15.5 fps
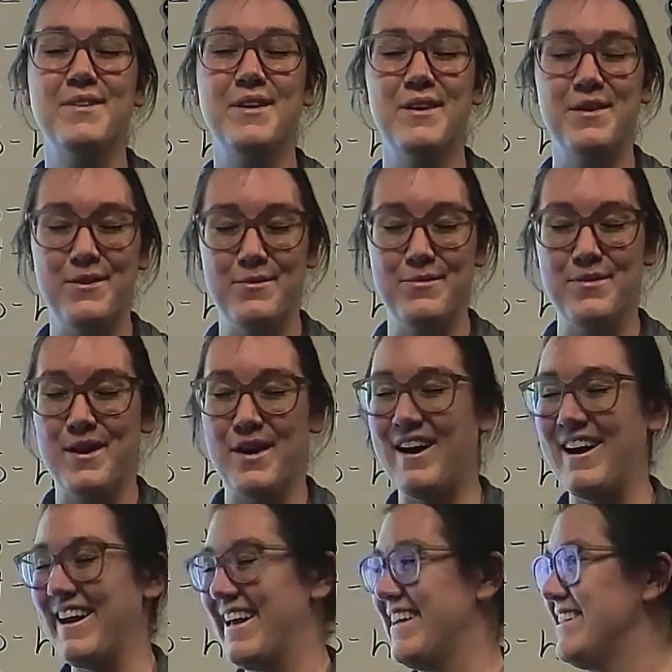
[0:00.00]
You've
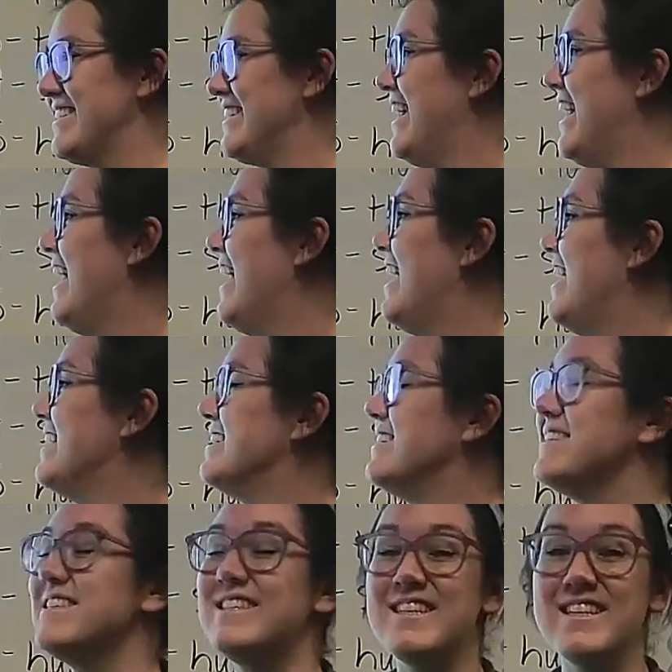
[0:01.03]
got it.
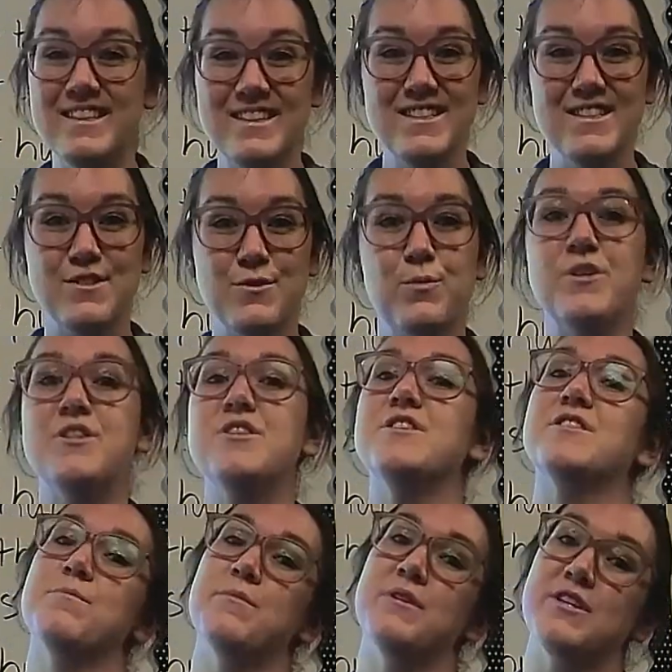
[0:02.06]
Silt, which
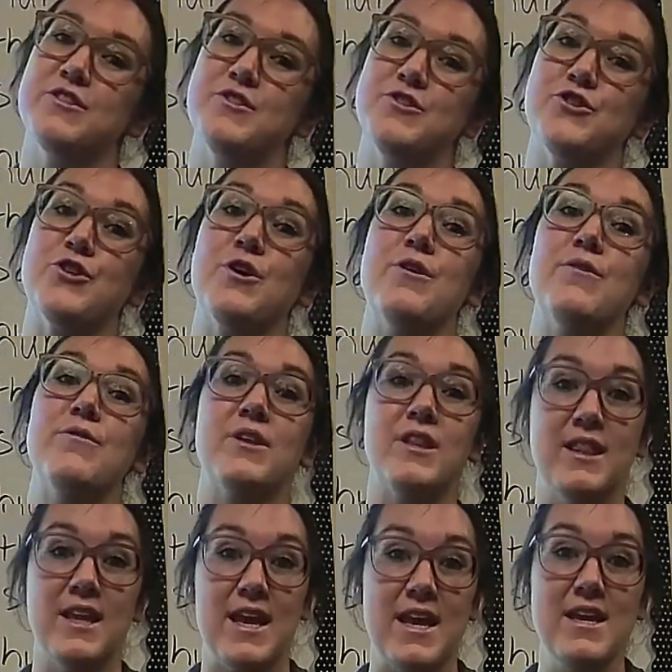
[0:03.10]
is a mixture of
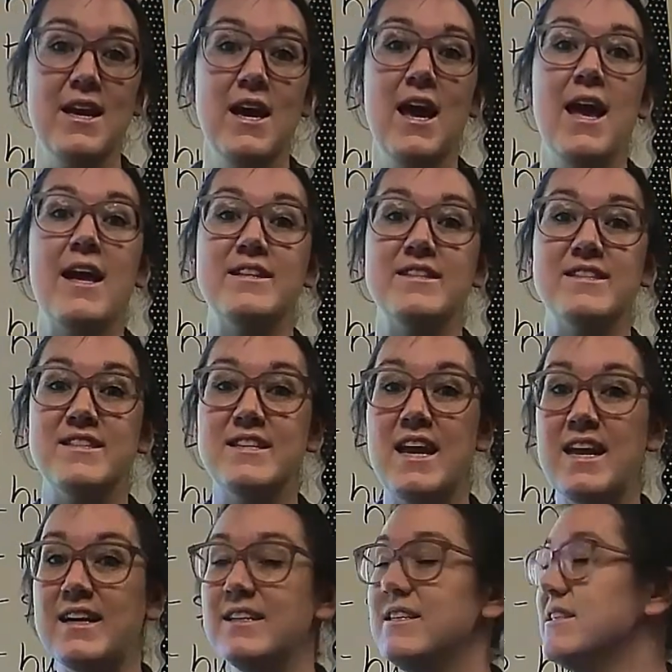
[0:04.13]
clay and
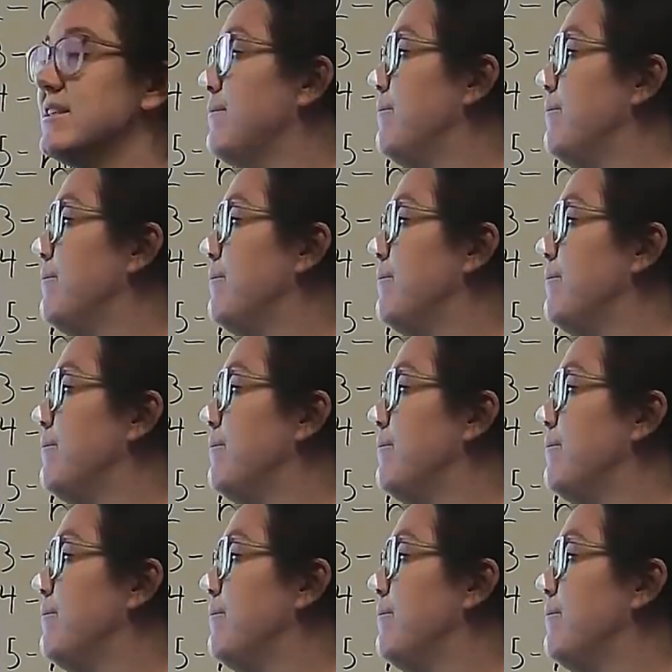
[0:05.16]
sand,